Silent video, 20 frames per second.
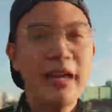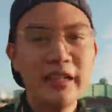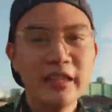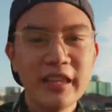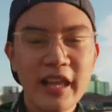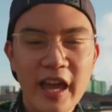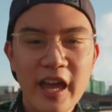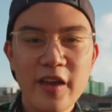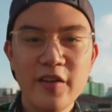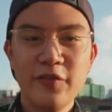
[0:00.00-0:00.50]
in
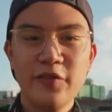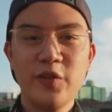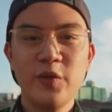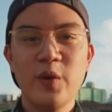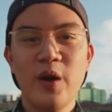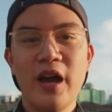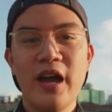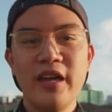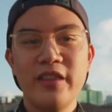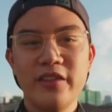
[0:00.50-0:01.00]
life,
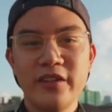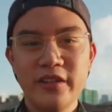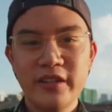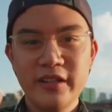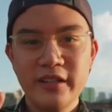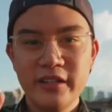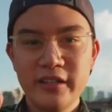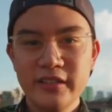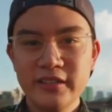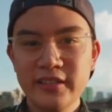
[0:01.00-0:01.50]
you
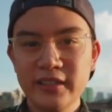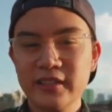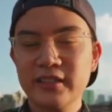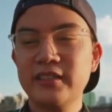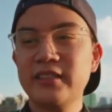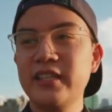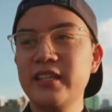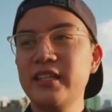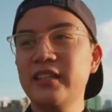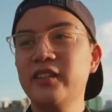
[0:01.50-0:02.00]
either
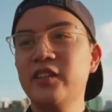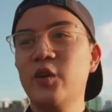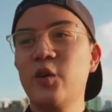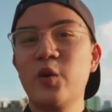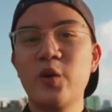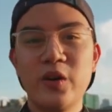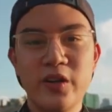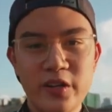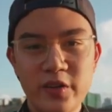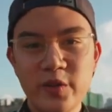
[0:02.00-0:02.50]
succeed
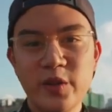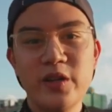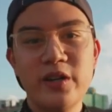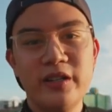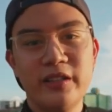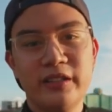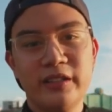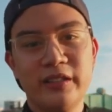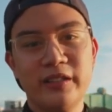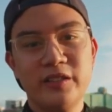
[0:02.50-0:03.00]
or you
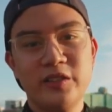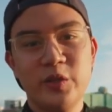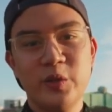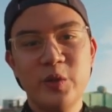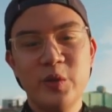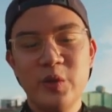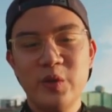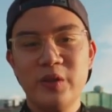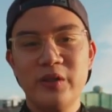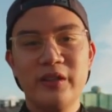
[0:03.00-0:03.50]
learn.
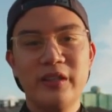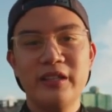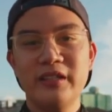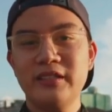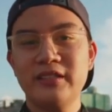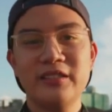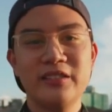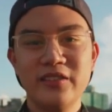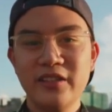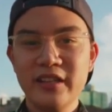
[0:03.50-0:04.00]
So
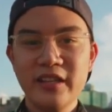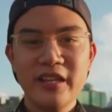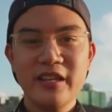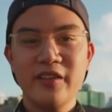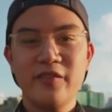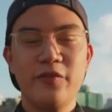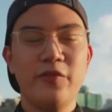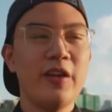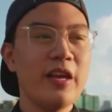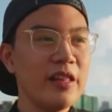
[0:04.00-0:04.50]
there's
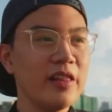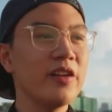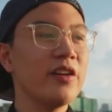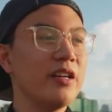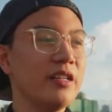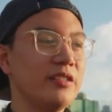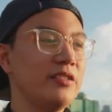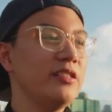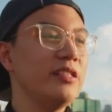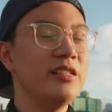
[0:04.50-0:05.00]
really... Failure
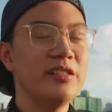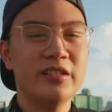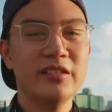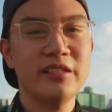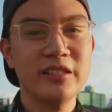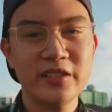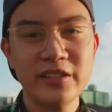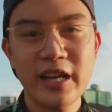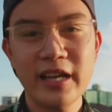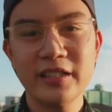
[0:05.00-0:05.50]
is really
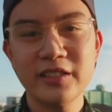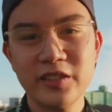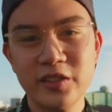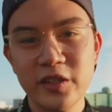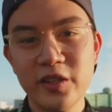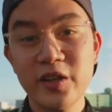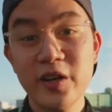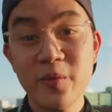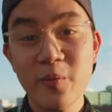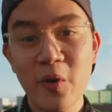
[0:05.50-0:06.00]
just a chance to
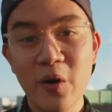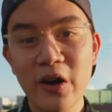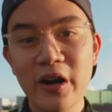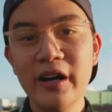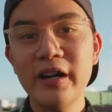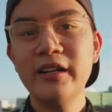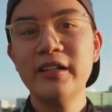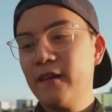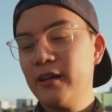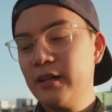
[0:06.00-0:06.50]
learn more.